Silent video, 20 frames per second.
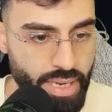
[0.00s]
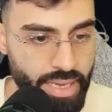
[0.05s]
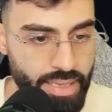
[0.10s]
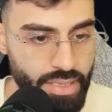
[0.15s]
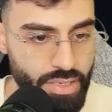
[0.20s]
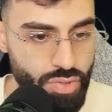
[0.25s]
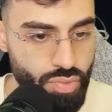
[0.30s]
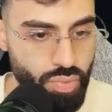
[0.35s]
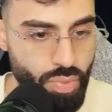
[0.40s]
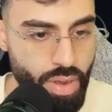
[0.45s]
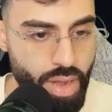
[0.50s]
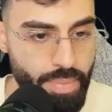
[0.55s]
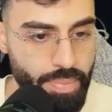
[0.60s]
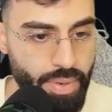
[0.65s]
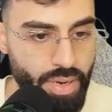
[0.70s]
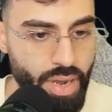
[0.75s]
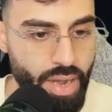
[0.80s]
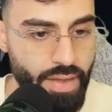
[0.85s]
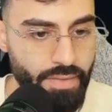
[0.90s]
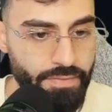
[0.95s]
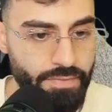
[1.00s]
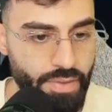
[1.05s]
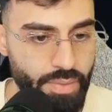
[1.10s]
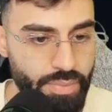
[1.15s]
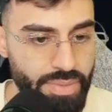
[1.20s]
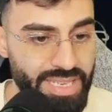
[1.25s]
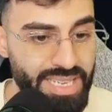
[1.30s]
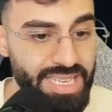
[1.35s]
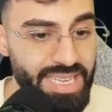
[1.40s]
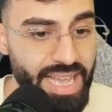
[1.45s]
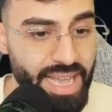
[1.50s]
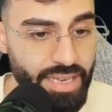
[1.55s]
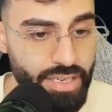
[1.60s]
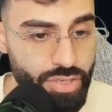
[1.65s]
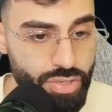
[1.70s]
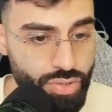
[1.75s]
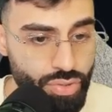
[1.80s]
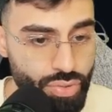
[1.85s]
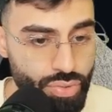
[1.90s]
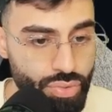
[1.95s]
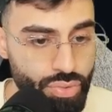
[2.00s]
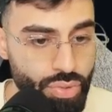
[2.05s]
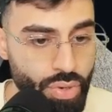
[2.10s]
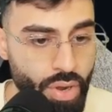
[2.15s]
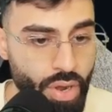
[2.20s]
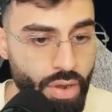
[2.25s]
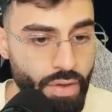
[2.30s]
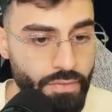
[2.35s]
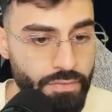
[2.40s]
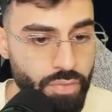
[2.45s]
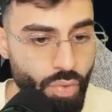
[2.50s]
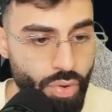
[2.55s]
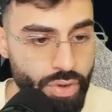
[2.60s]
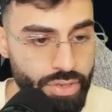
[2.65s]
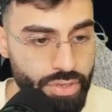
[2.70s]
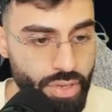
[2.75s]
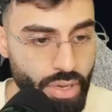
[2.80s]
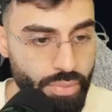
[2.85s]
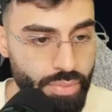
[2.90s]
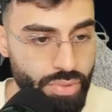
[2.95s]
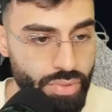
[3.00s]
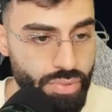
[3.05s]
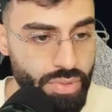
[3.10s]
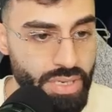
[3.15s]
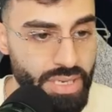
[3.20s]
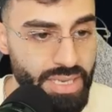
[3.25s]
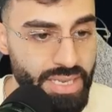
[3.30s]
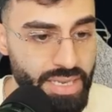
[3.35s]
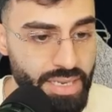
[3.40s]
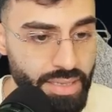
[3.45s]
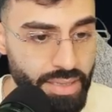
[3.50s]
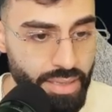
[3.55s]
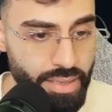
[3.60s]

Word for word: and the swap got from TX2 for WETH,